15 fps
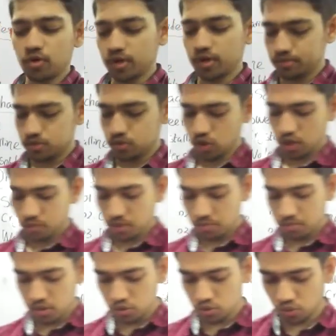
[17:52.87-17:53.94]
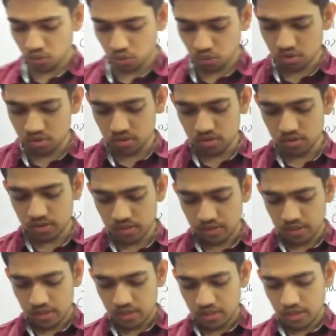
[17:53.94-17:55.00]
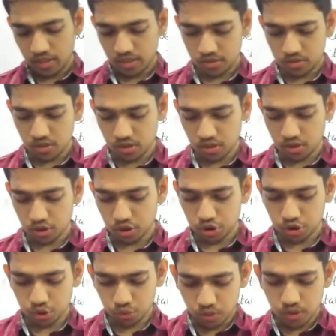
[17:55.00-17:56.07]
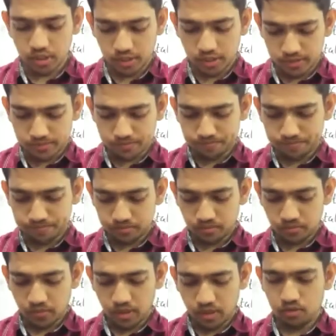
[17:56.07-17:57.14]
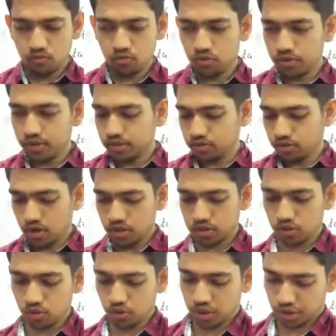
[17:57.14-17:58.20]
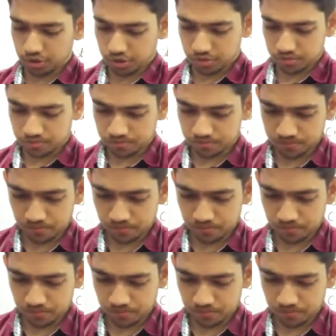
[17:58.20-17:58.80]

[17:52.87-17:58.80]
Okay, so remember sucrose is the sugar involved in translocation.